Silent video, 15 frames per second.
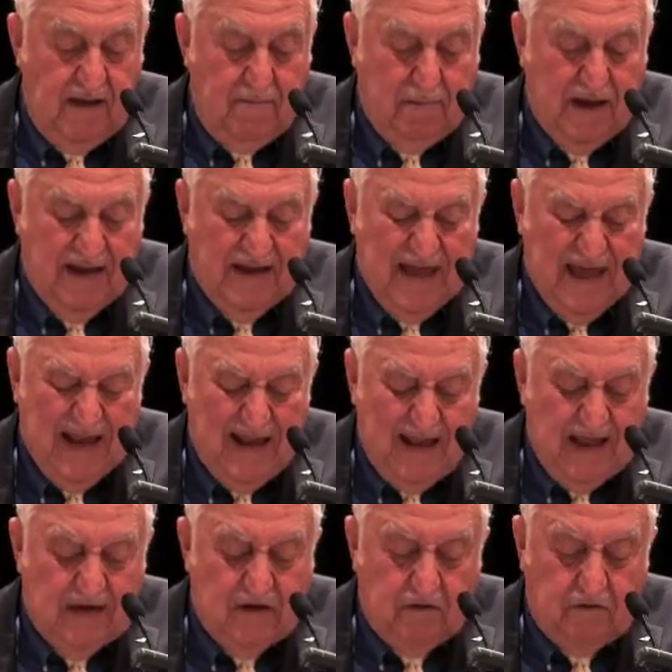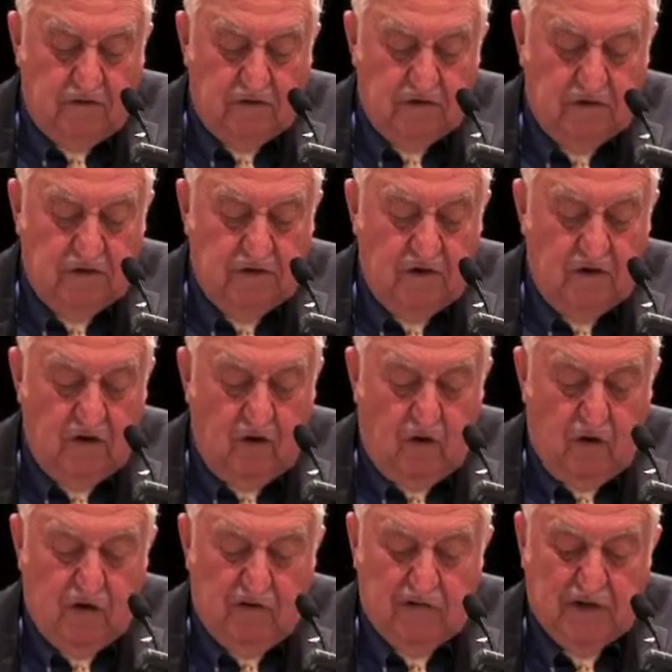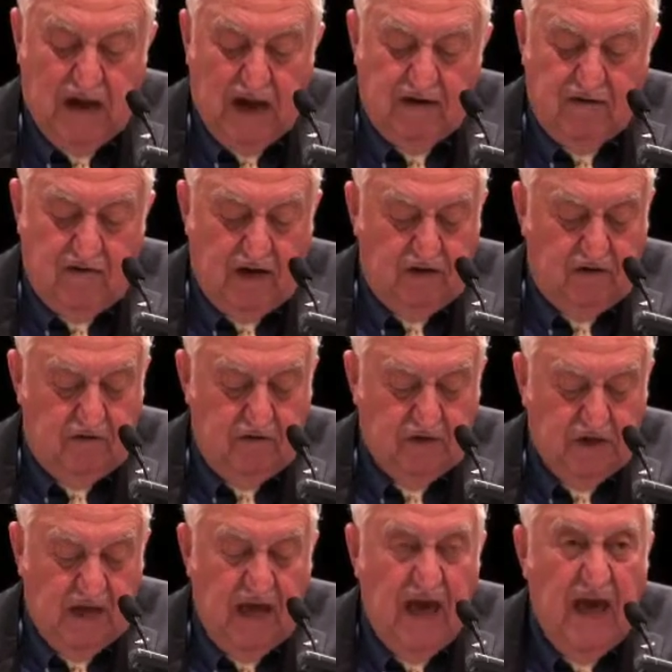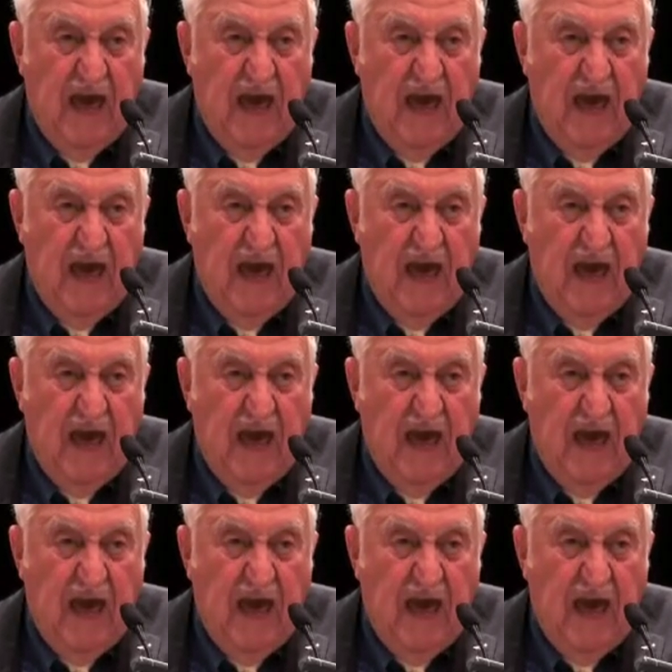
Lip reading: Payday lenders, auto title lenders,